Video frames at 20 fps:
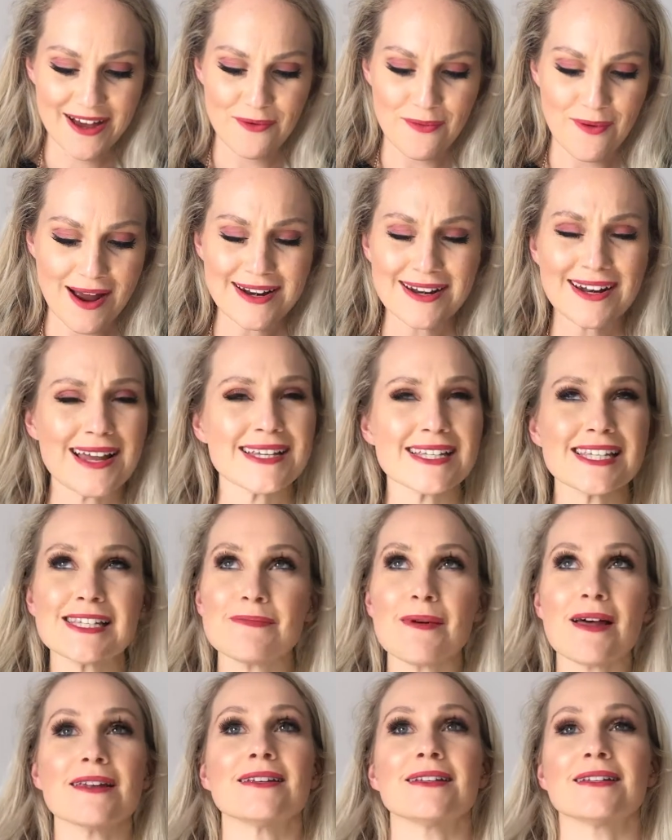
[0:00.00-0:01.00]
Why did I
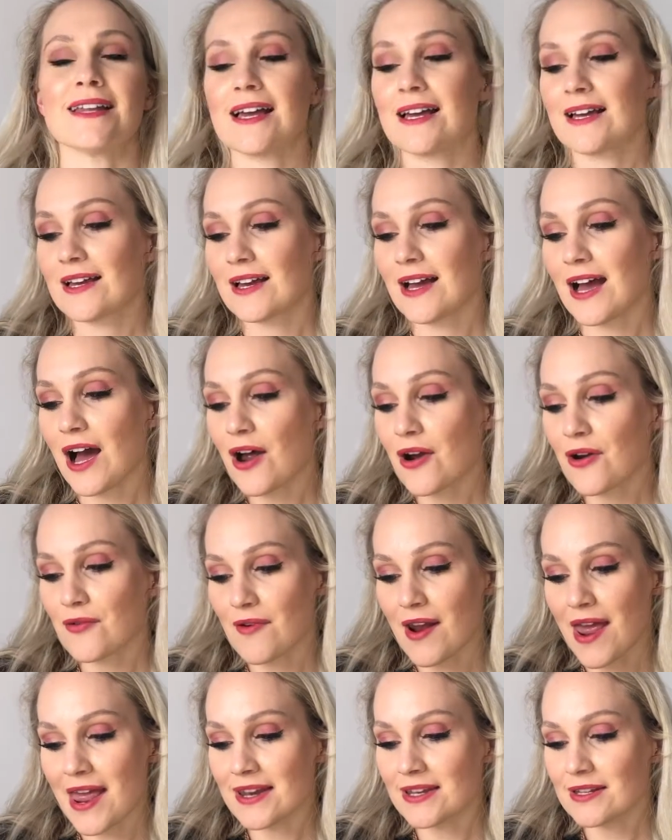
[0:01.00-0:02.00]
smell it? Like, how
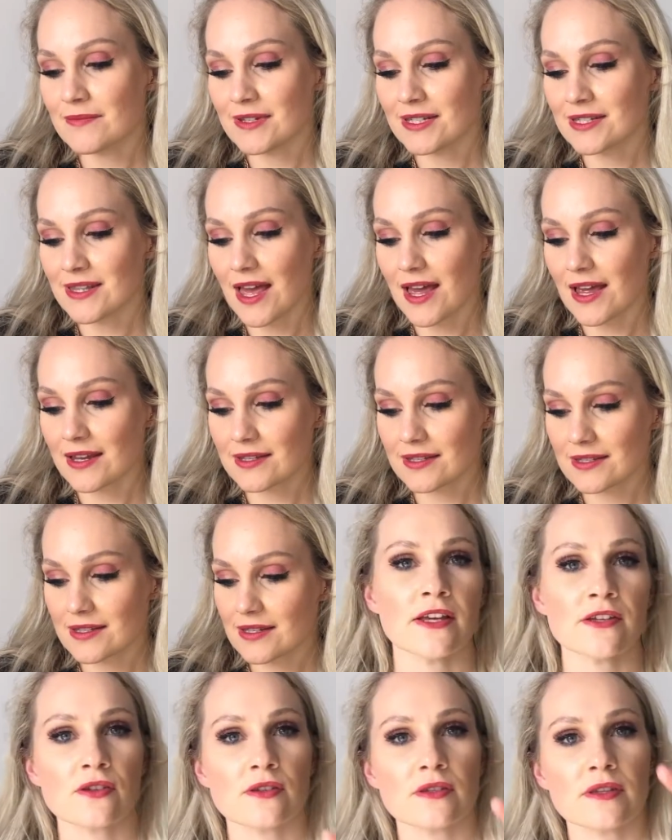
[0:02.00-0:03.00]
random is that?
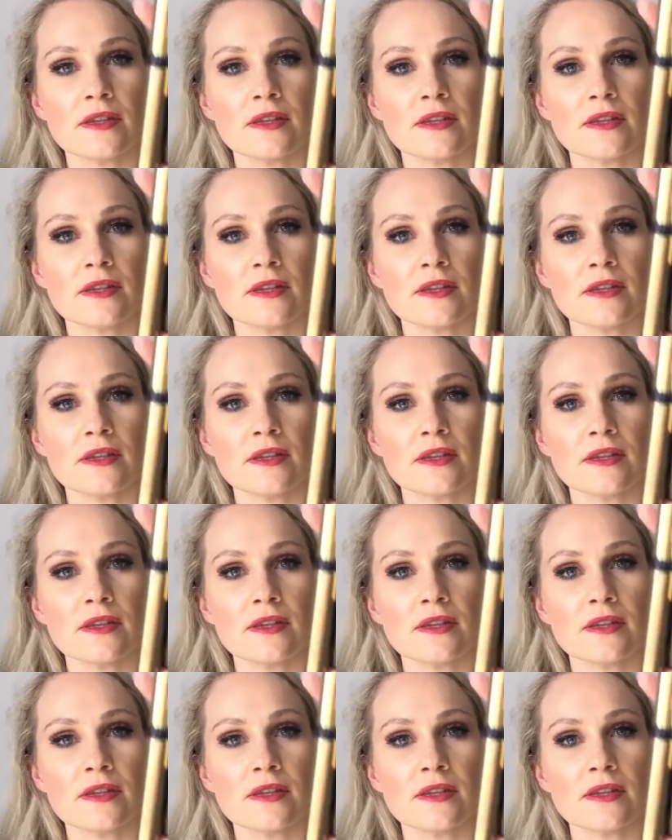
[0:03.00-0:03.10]
Okay, so